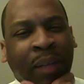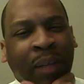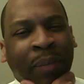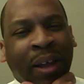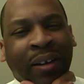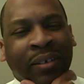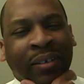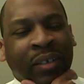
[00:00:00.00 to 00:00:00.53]
I'm
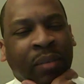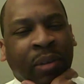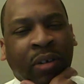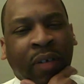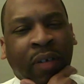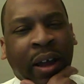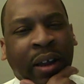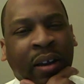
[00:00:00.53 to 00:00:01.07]
not a
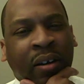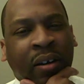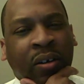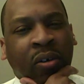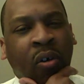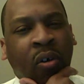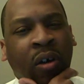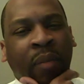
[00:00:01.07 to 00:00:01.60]
Democrat,
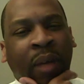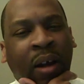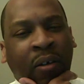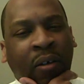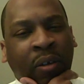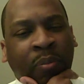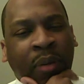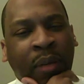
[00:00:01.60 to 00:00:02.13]
nor am I a
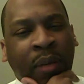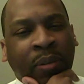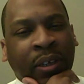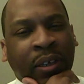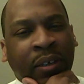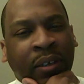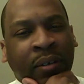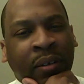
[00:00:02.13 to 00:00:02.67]

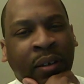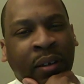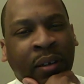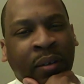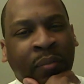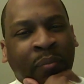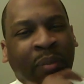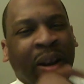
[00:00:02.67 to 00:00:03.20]
Republican.
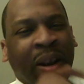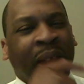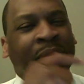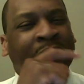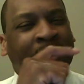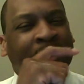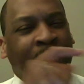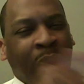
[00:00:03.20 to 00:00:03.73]
But I'm
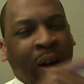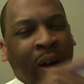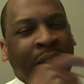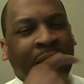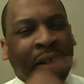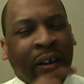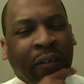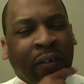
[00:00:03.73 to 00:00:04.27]
smart
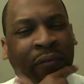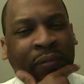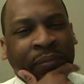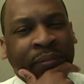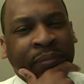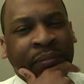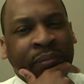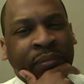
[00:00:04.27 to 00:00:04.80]
enough
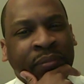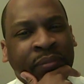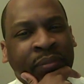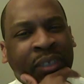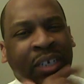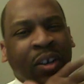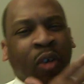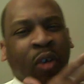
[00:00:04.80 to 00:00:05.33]

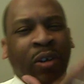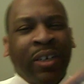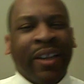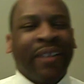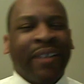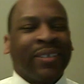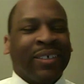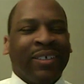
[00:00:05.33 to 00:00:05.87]
to know that
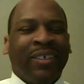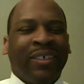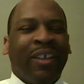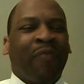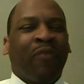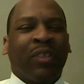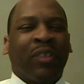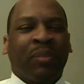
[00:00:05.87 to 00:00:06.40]
there's a
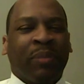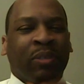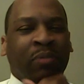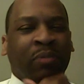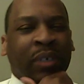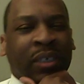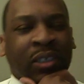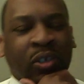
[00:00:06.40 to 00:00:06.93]
difference
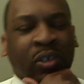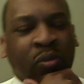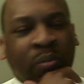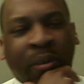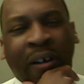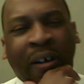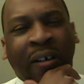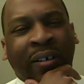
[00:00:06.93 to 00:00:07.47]
between the two
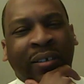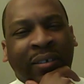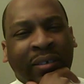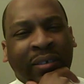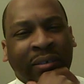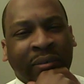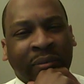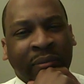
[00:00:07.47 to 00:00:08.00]

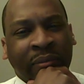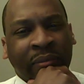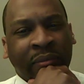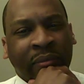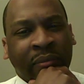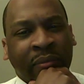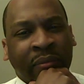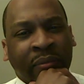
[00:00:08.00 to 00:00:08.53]
parties.
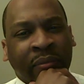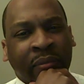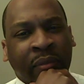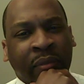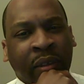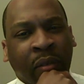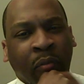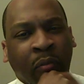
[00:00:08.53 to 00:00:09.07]

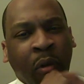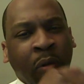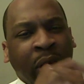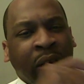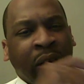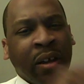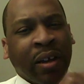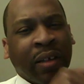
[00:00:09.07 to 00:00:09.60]
When
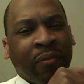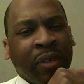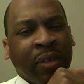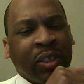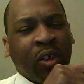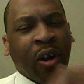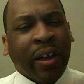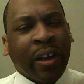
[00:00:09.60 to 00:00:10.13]
we're
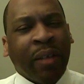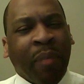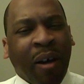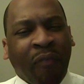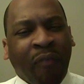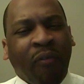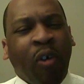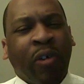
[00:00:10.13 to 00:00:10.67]
talking
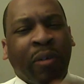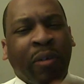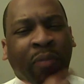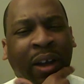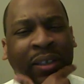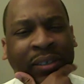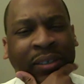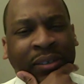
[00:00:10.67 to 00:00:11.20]
about voting
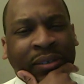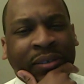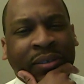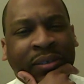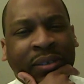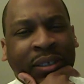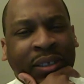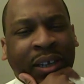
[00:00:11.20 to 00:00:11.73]
rights
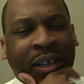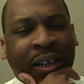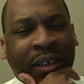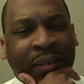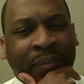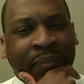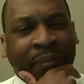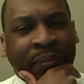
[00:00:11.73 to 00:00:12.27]
today.
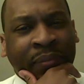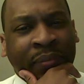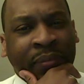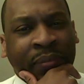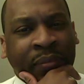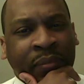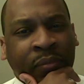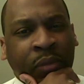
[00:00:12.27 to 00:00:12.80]

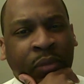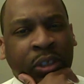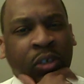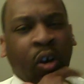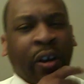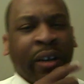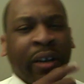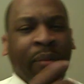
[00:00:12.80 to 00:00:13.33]
We're
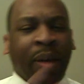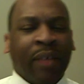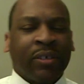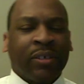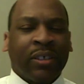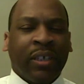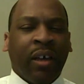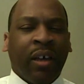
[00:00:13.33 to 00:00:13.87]
talking about
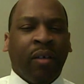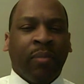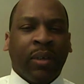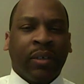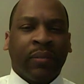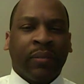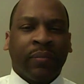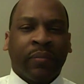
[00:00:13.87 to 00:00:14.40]
Selma.